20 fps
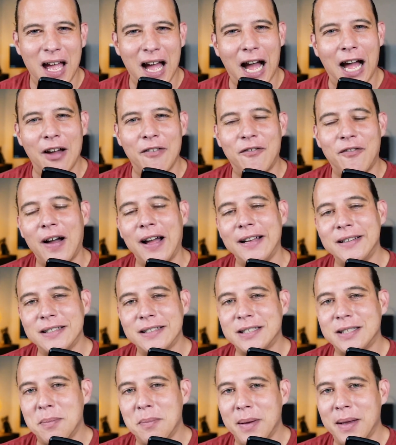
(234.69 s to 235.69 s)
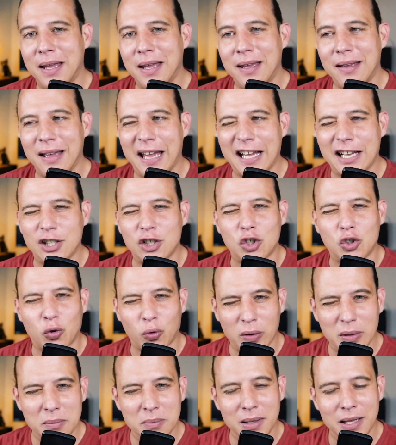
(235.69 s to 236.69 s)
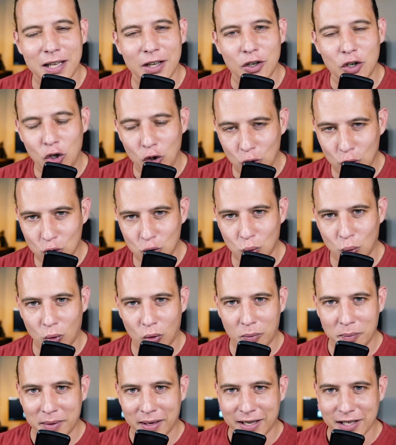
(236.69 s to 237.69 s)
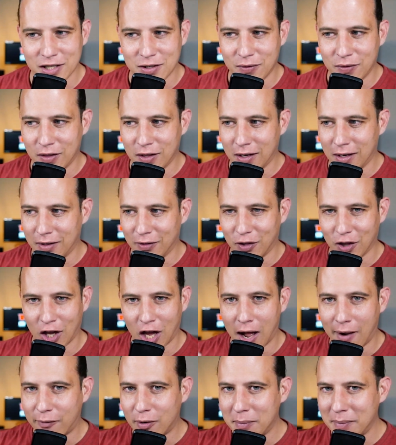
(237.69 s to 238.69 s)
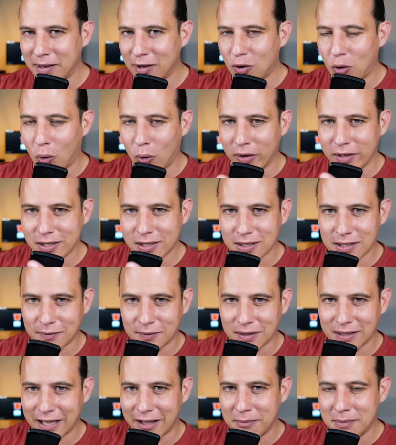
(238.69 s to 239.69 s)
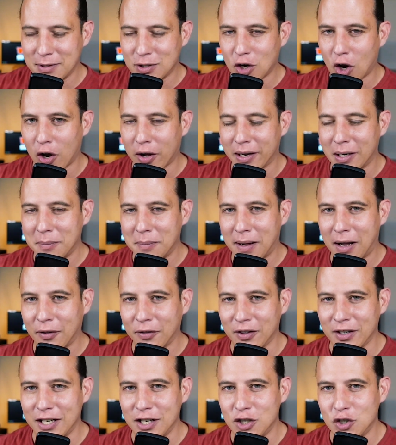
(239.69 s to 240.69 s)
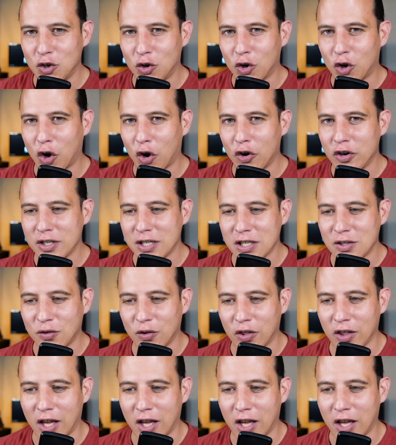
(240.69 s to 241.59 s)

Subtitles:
I find this to be extremely unusual because of the government coin stuff that they've been talking about, the digital currencies for the